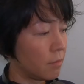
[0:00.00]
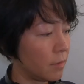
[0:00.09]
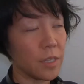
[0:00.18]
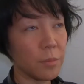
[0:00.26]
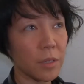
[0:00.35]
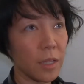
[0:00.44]
it
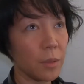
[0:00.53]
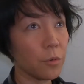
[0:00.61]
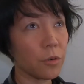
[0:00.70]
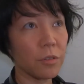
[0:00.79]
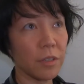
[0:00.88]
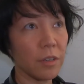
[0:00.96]
seemed a lot more
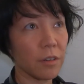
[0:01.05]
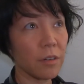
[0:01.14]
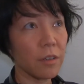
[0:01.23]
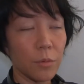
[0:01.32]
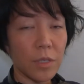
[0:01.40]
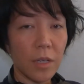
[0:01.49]
clear.
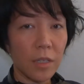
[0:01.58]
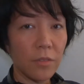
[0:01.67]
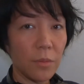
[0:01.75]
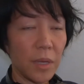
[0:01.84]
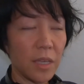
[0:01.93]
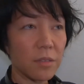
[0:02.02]
It was kind of
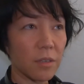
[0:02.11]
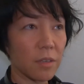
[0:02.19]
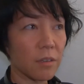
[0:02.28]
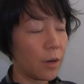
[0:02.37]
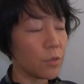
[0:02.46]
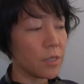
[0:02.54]
amazing.
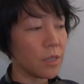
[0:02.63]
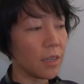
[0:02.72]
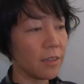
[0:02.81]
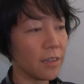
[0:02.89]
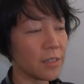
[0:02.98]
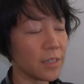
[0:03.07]
I was
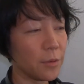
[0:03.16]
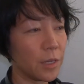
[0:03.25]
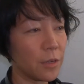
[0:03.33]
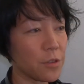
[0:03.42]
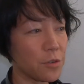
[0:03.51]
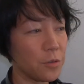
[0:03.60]
thinking last night while
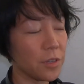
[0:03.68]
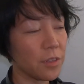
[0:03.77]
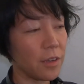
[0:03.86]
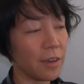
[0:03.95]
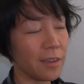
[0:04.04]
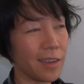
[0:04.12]
I was shooting
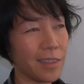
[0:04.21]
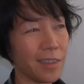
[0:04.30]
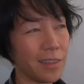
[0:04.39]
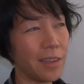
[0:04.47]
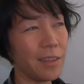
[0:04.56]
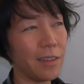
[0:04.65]
that I
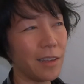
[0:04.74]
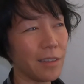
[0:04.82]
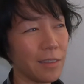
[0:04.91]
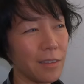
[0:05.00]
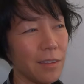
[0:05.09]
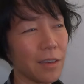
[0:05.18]
think that like
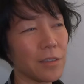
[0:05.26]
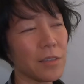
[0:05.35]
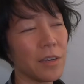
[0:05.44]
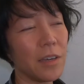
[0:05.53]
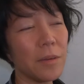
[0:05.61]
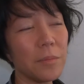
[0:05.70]
the next
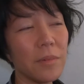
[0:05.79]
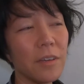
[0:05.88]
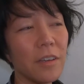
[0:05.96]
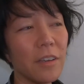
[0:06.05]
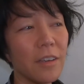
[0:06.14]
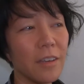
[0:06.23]
time
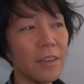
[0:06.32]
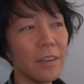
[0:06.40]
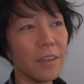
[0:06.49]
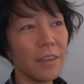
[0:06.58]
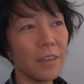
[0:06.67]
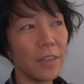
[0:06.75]

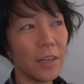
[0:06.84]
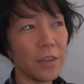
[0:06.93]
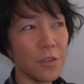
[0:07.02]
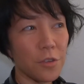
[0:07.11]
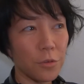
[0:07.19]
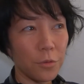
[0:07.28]
that I
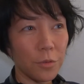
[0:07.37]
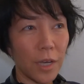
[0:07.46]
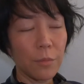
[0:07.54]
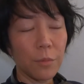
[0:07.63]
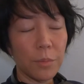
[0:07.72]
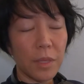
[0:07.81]
shoot, I
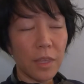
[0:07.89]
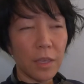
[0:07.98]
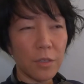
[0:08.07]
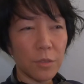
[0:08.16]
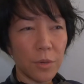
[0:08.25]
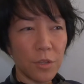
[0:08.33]
won't be
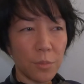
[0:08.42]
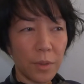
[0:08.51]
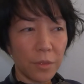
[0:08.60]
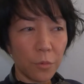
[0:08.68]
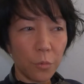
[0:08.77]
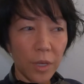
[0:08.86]
thinking so much
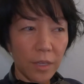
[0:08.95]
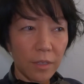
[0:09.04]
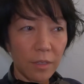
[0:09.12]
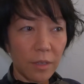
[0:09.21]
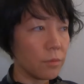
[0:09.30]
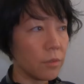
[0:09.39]
about the
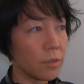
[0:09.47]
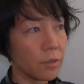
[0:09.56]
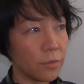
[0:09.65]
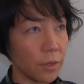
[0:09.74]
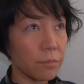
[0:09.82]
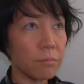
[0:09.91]
win. You know,
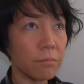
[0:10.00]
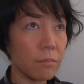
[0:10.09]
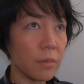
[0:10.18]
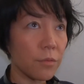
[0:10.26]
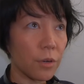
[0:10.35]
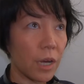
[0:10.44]
if I
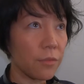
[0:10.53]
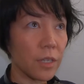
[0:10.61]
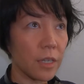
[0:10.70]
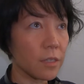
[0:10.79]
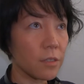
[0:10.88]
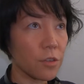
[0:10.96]
ever have
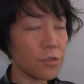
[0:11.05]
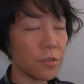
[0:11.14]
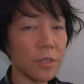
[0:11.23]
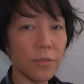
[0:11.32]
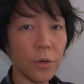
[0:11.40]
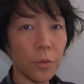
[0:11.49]
any
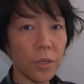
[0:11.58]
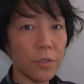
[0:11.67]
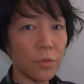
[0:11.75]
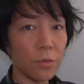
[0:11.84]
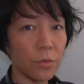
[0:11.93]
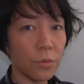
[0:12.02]
intentions of going
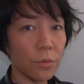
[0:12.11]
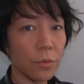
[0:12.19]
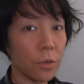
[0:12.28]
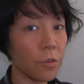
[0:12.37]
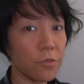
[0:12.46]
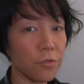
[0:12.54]
to
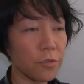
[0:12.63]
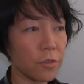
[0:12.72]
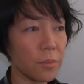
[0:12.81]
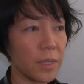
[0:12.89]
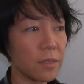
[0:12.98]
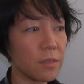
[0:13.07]
larger
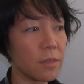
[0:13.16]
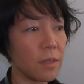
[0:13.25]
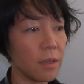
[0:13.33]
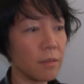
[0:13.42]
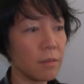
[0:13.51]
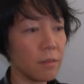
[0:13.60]
tournaments,
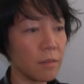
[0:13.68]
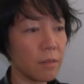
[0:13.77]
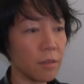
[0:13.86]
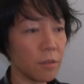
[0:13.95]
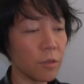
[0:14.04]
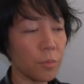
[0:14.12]
then,
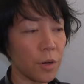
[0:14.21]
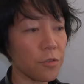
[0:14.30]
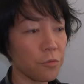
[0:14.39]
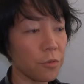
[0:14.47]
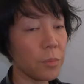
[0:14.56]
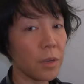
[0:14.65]
you know, the
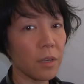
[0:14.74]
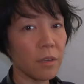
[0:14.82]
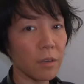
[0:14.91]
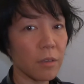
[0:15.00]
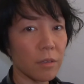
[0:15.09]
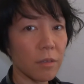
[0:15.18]
pressure will be
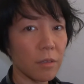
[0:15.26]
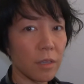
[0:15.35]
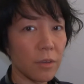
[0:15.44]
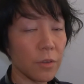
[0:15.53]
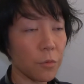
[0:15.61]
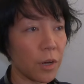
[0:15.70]

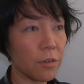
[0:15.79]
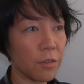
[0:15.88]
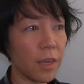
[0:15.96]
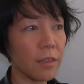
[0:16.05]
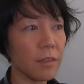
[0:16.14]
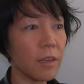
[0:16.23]
even greater
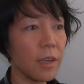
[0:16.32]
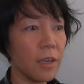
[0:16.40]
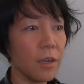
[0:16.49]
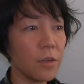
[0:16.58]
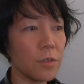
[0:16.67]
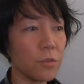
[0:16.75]
then.
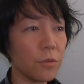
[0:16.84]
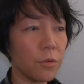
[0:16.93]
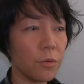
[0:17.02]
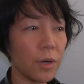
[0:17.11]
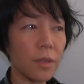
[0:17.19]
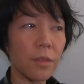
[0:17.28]

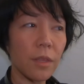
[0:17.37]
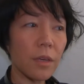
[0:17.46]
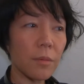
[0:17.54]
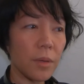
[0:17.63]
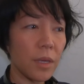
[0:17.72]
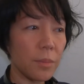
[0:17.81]
So I
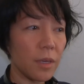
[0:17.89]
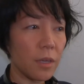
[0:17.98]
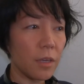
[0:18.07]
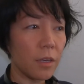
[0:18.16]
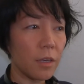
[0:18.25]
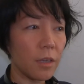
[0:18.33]
think
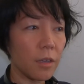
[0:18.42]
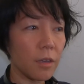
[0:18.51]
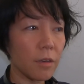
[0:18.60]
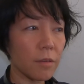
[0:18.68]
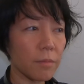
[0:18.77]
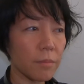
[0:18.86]
maybe
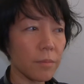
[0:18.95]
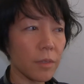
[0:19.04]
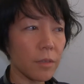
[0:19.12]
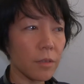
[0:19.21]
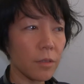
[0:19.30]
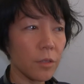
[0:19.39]

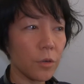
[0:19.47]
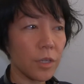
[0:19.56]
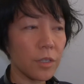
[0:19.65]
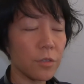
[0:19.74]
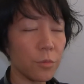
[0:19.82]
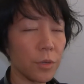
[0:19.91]

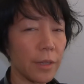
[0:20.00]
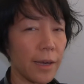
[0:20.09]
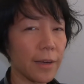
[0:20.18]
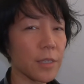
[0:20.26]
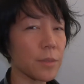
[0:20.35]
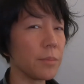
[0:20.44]
learning to
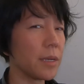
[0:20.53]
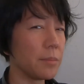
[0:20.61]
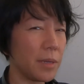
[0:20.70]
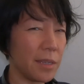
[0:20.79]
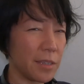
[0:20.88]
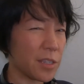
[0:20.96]
relax might
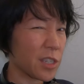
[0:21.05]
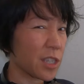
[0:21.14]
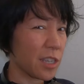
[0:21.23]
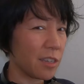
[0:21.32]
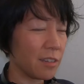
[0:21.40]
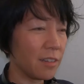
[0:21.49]
be the
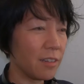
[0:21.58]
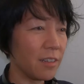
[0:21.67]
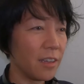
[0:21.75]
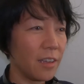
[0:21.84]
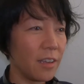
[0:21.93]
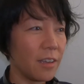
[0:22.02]
skill
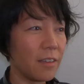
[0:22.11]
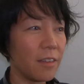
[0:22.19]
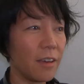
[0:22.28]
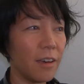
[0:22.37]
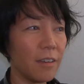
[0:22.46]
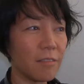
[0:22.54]

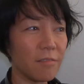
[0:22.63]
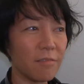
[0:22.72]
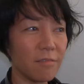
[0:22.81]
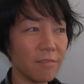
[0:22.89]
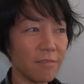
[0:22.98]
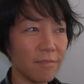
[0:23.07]
that
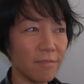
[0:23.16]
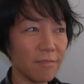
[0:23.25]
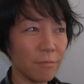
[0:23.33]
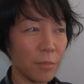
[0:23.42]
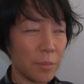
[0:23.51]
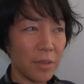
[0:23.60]

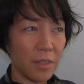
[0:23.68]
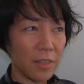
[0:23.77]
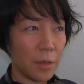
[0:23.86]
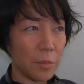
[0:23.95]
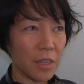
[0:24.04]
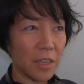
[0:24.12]
might be the
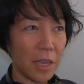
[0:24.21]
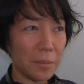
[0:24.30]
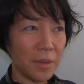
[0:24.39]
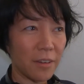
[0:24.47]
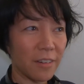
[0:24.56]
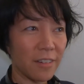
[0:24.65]
name of the game
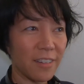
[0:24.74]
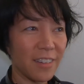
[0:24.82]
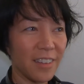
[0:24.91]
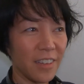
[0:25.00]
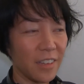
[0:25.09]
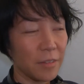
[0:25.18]
here.
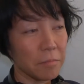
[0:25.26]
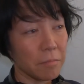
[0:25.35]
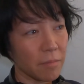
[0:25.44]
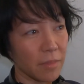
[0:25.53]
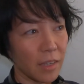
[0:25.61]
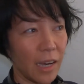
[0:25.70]

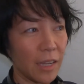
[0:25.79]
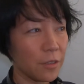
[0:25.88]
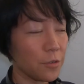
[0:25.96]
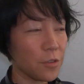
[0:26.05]
I don't know,